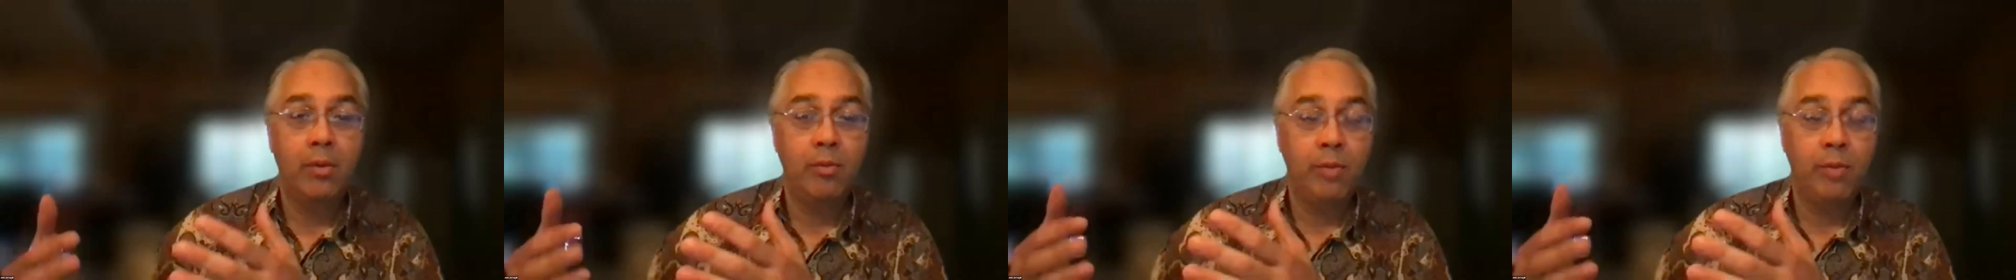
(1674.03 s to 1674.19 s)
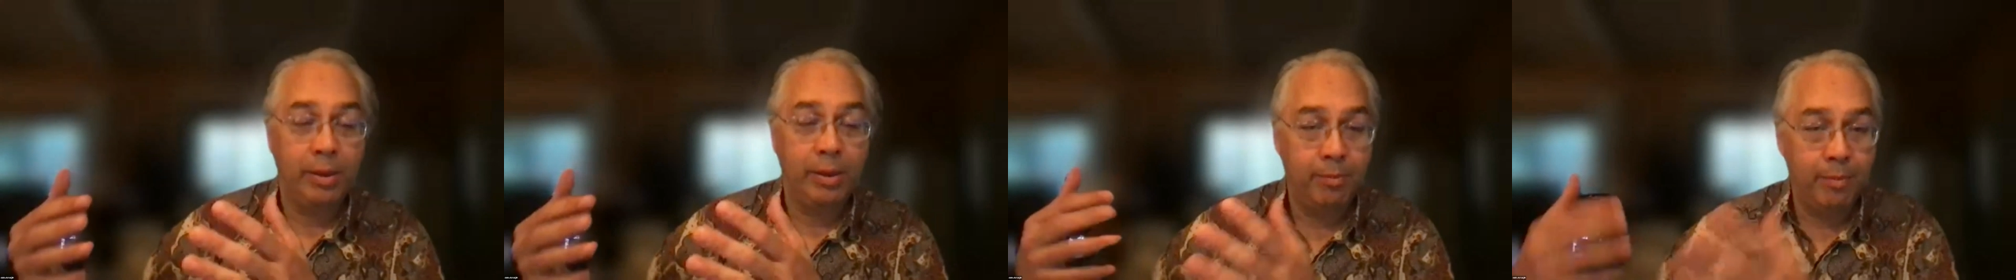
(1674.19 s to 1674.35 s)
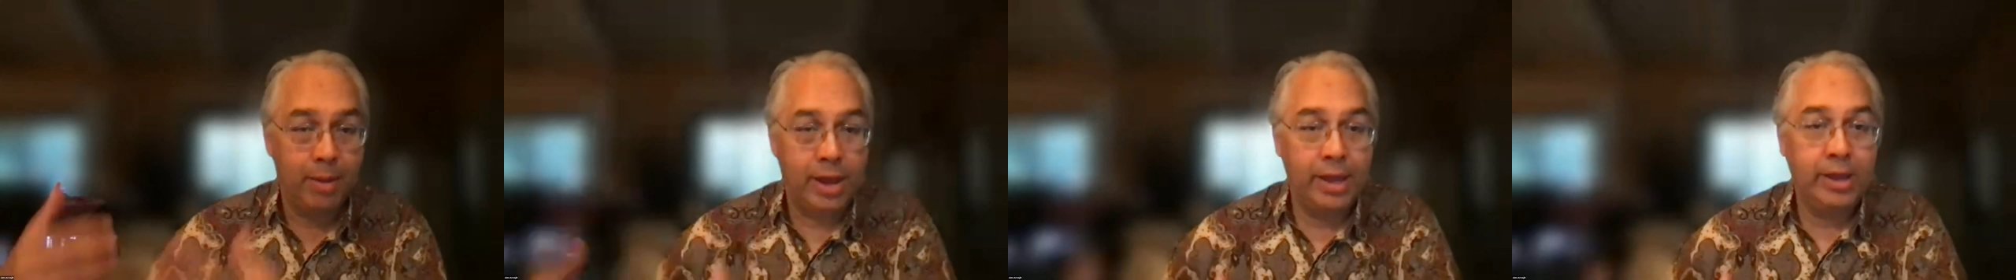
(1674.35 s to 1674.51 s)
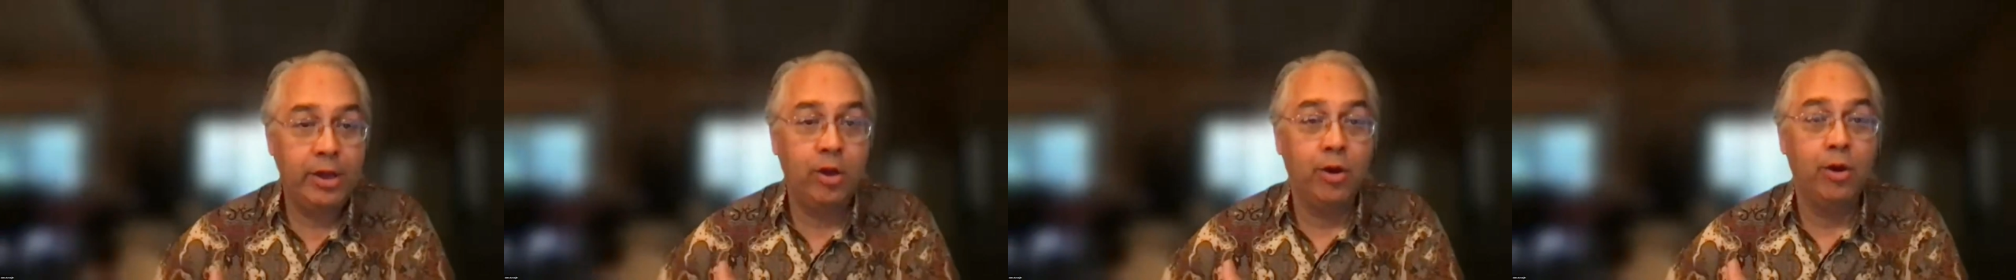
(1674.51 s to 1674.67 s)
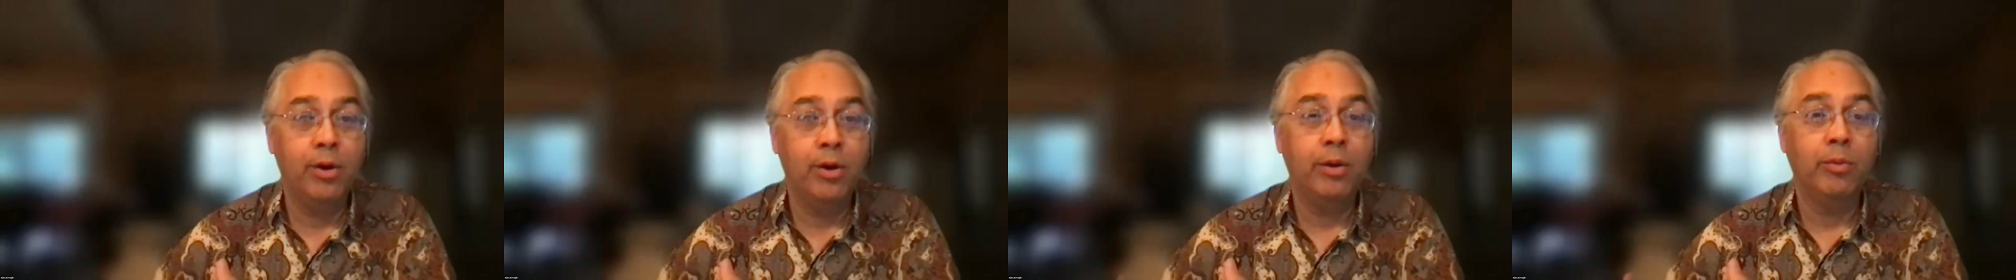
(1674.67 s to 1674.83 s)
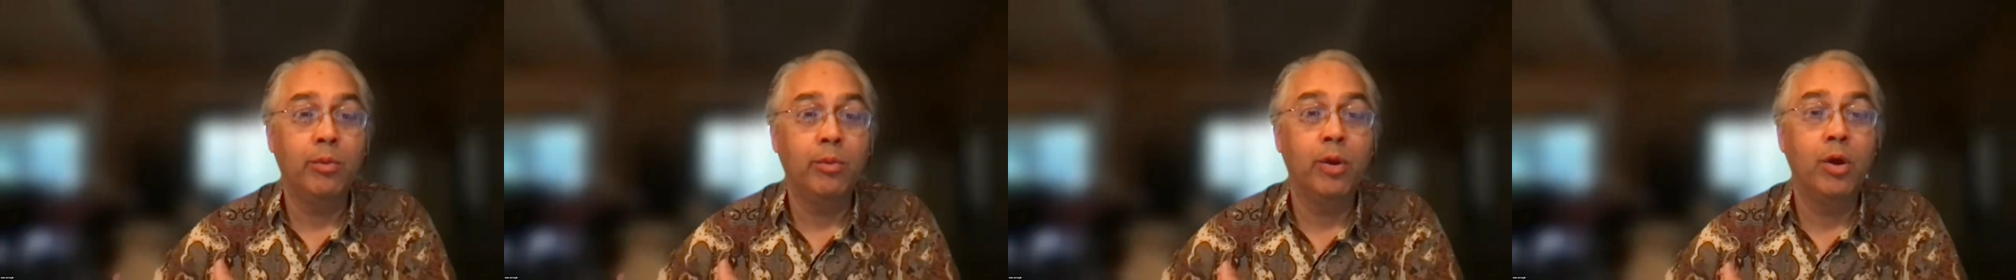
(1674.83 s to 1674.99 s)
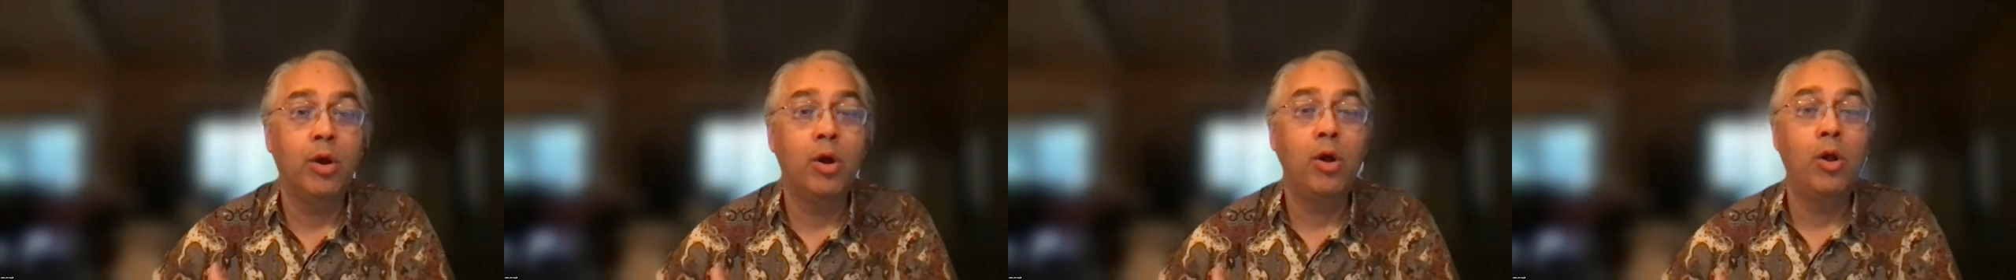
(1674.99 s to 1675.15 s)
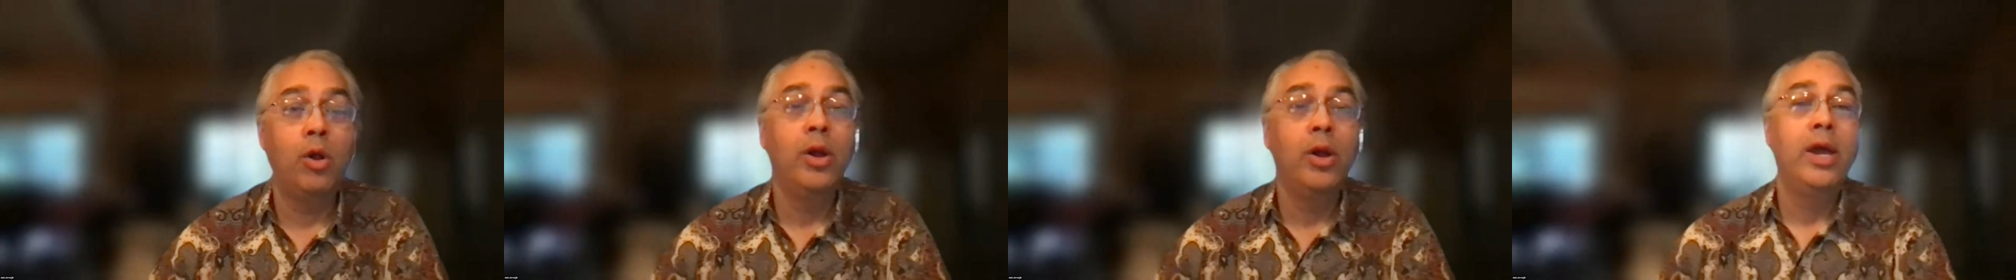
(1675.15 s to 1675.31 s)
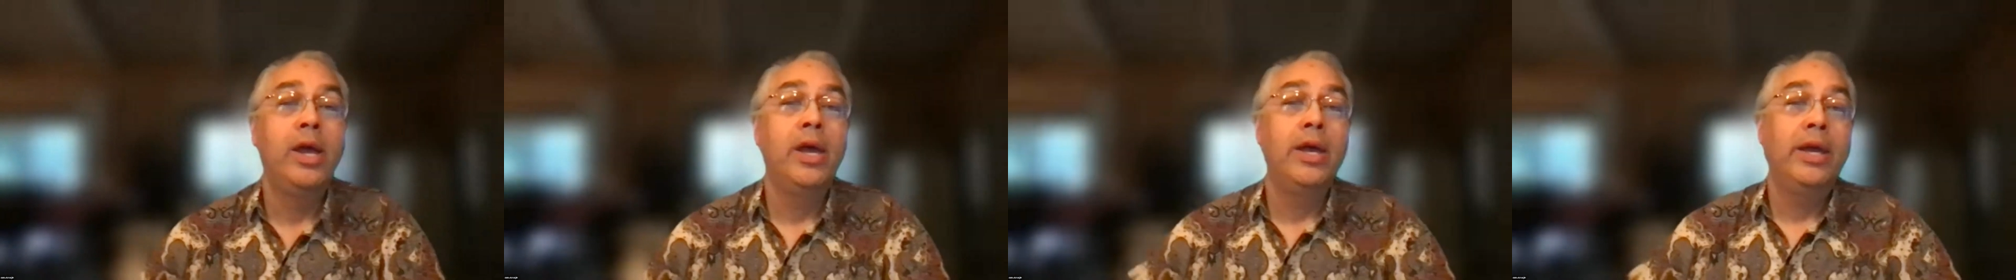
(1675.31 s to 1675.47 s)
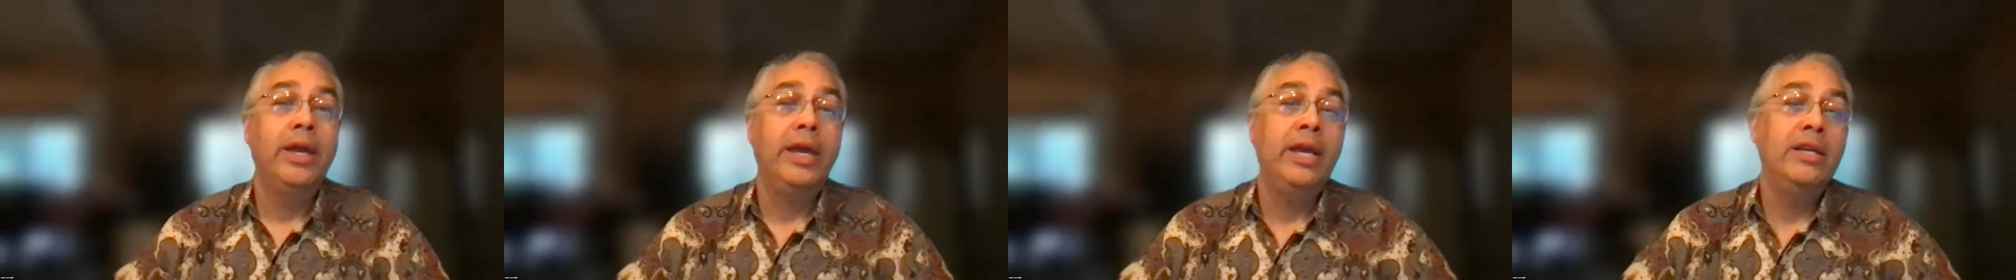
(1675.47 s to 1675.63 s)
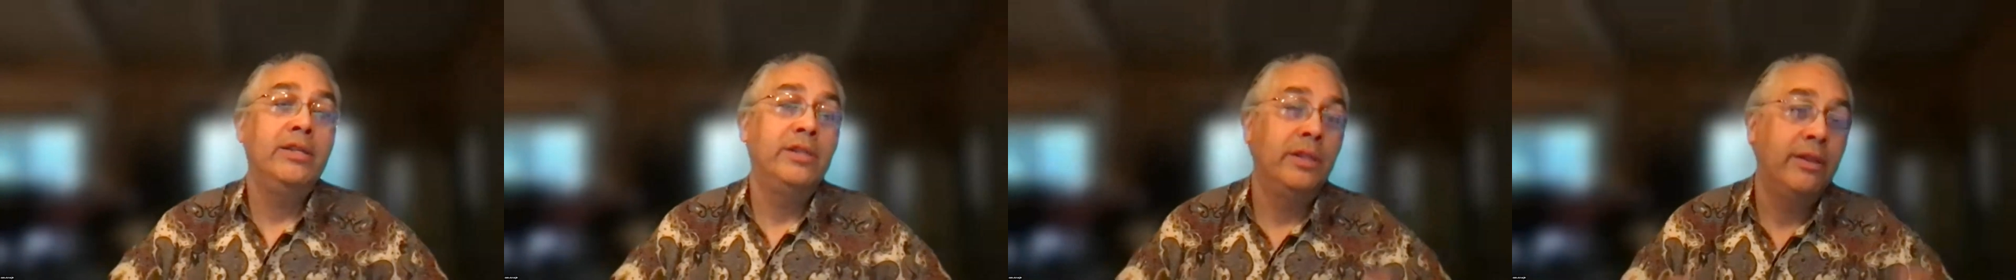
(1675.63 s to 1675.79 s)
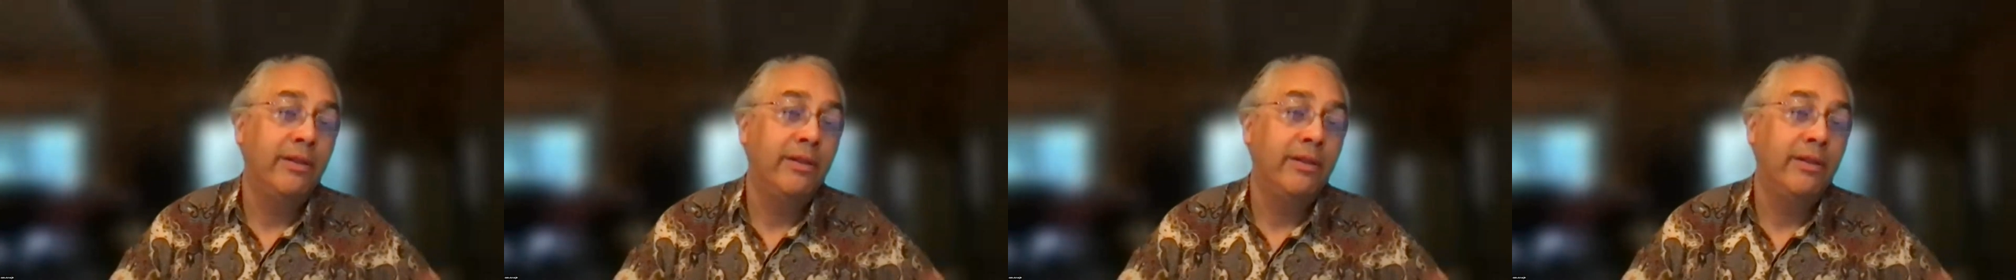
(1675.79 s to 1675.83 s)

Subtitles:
in my current role is